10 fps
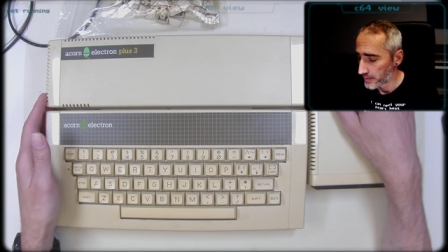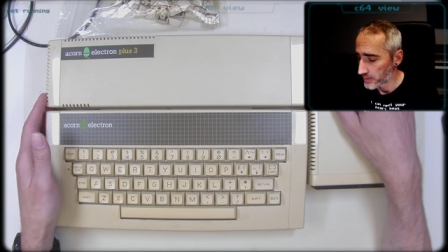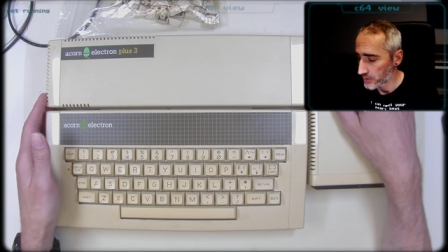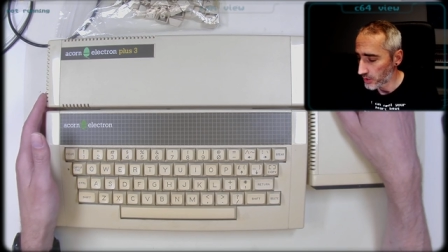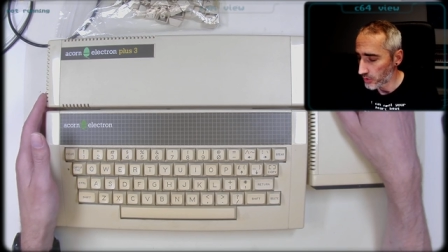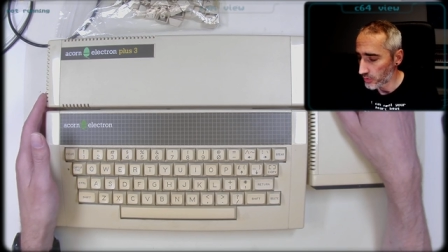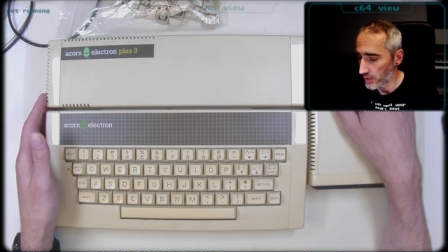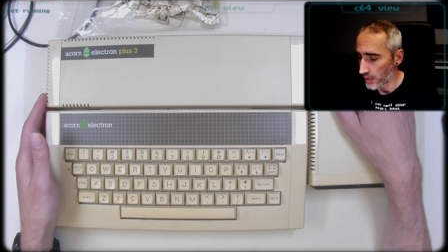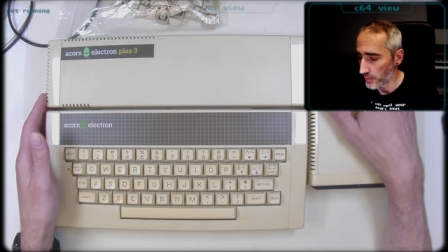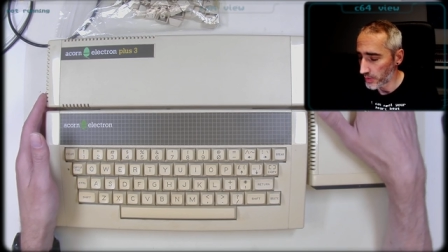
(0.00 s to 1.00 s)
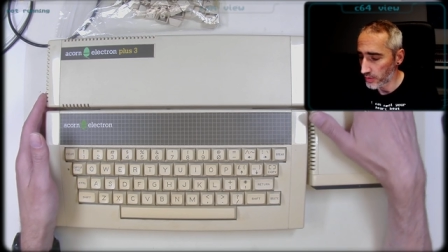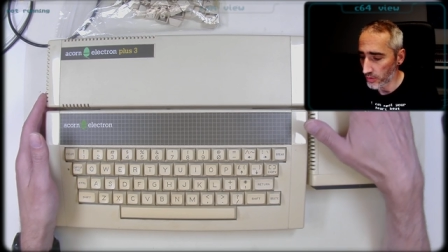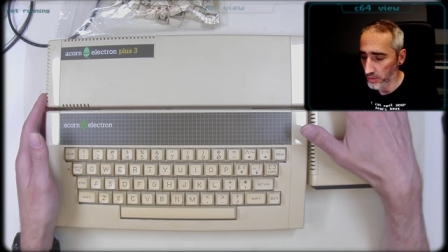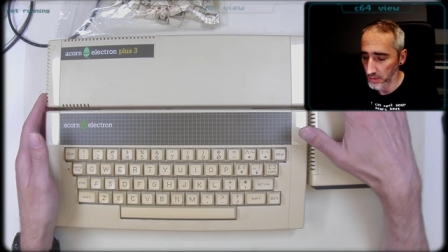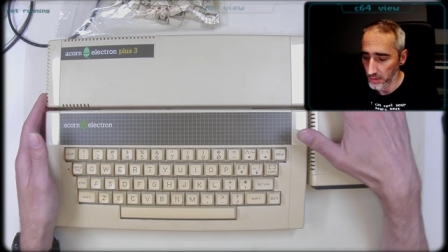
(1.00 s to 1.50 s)
So uh,
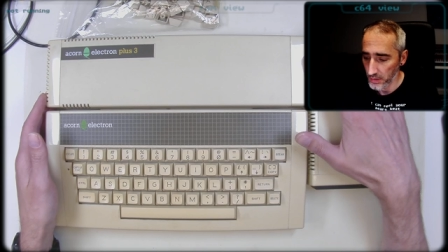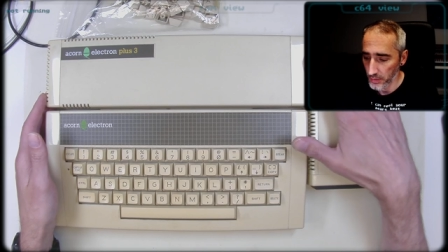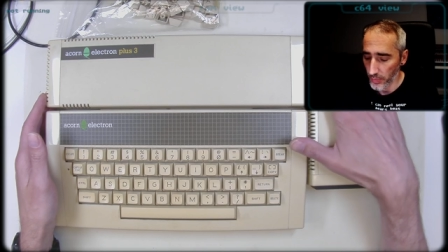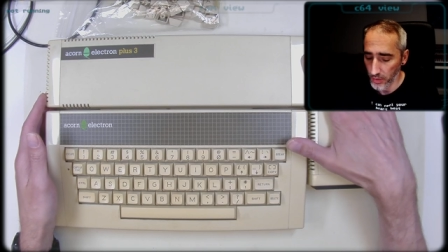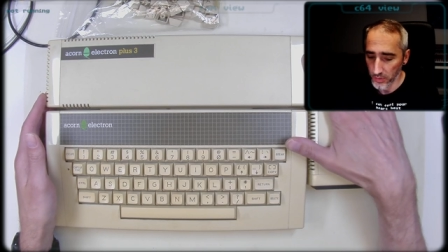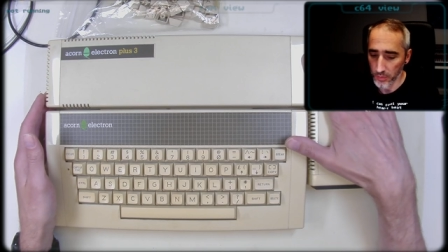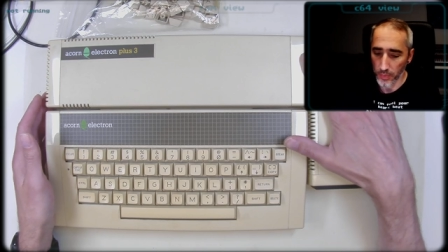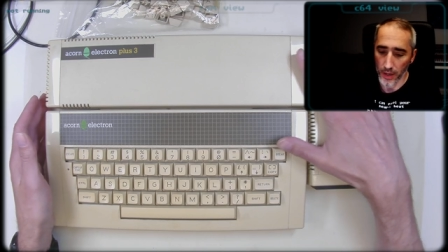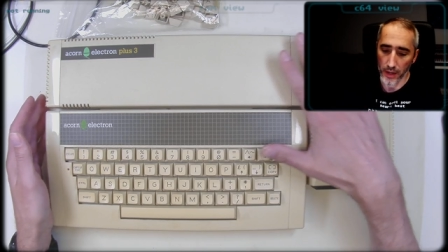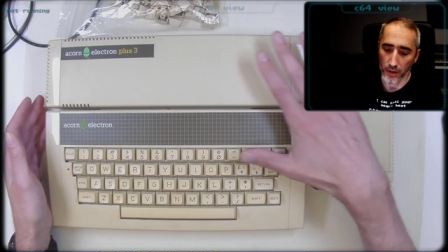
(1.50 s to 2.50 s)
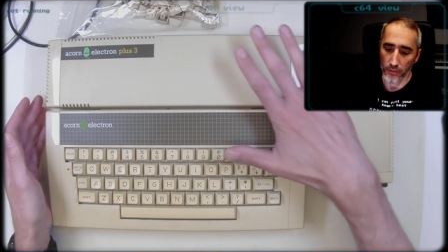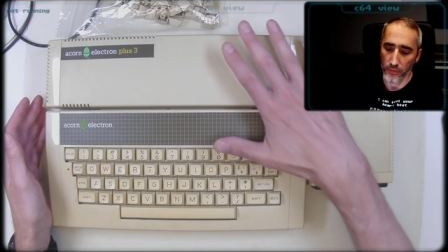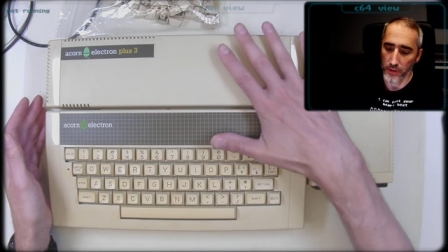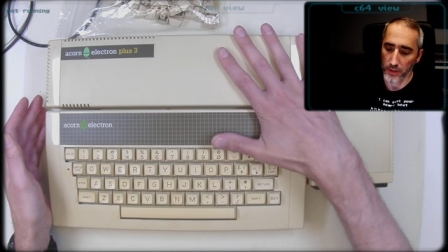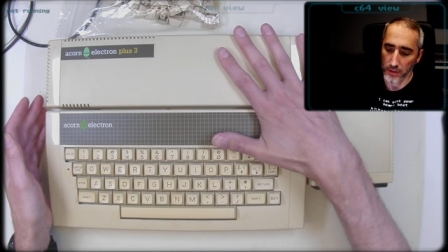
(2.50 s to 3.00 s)
because the power supply of
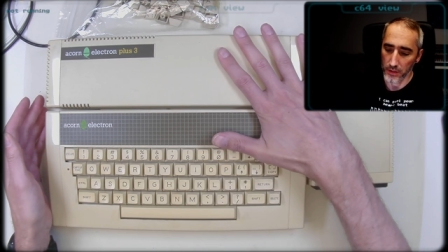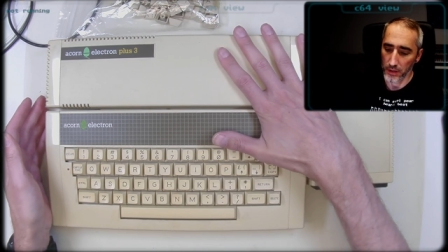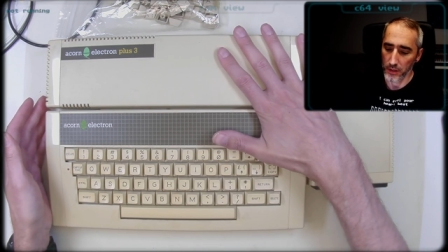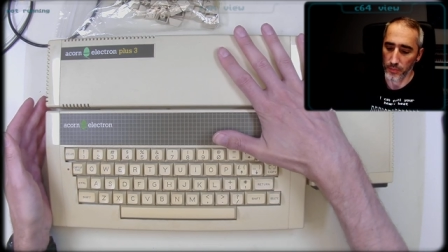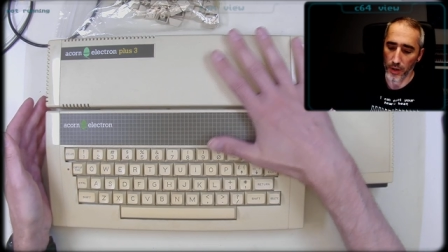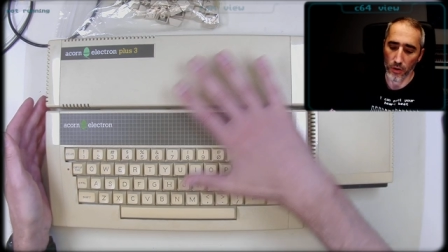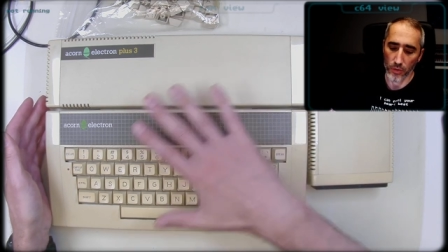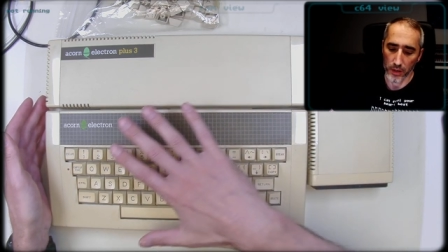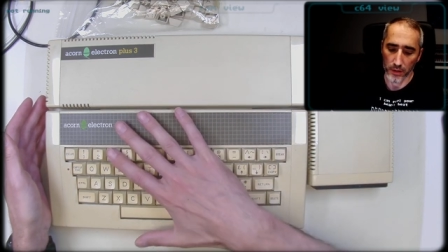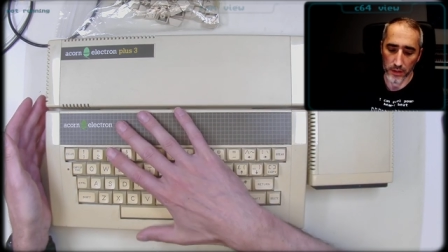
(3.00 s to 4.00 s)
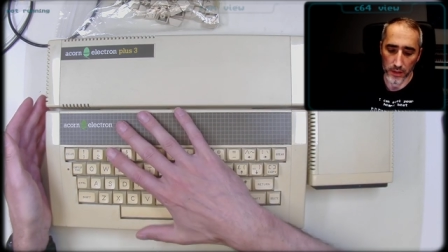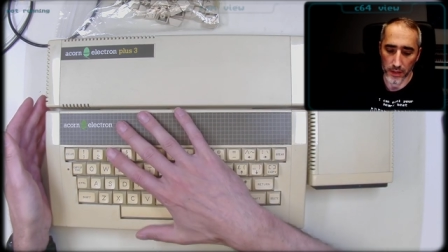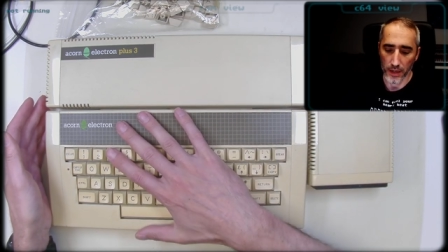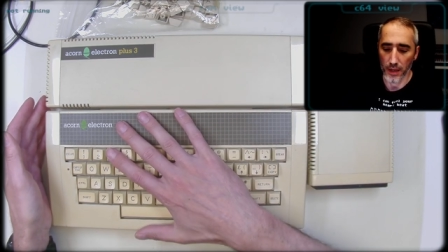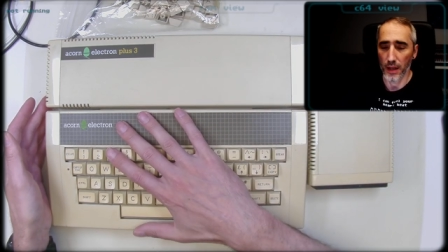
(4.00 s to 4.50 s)
this is powering
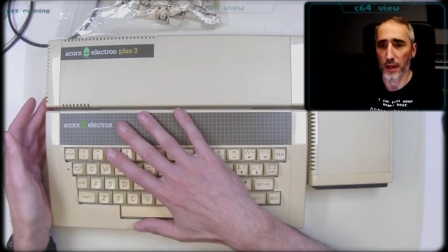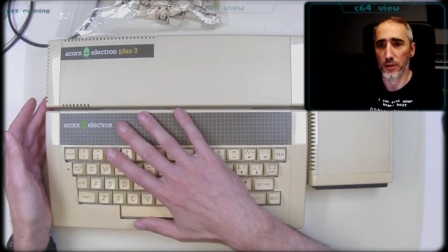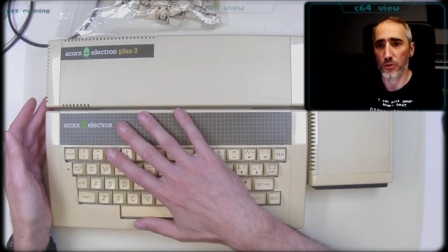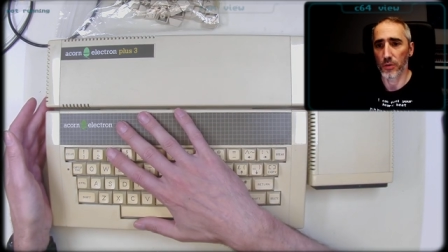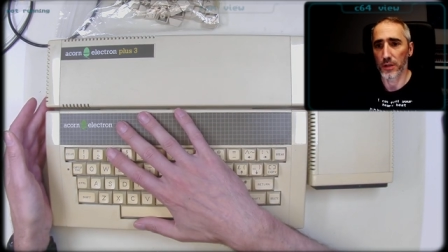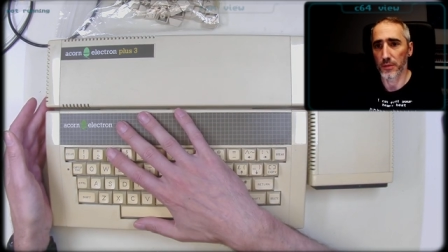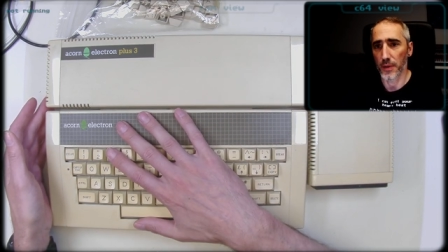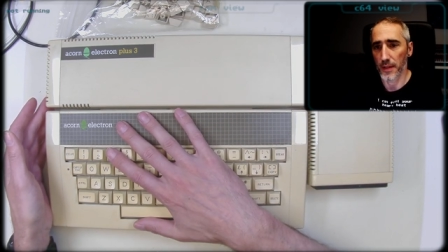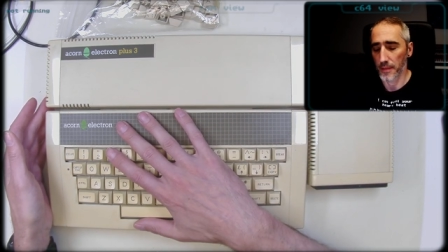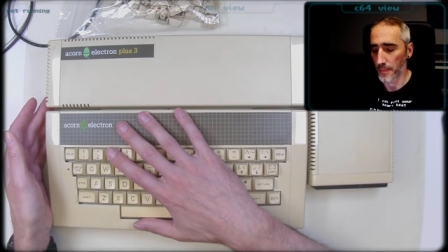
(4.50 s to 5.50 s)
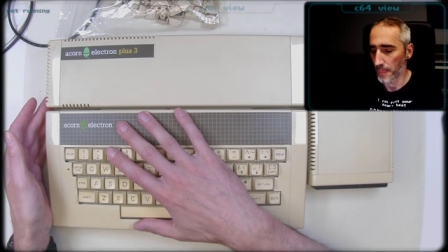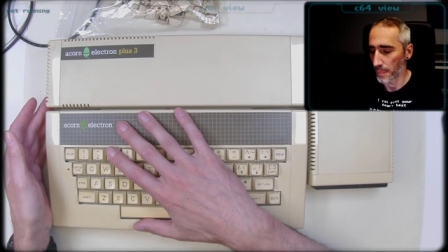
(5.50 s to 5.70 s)
the Electron as well,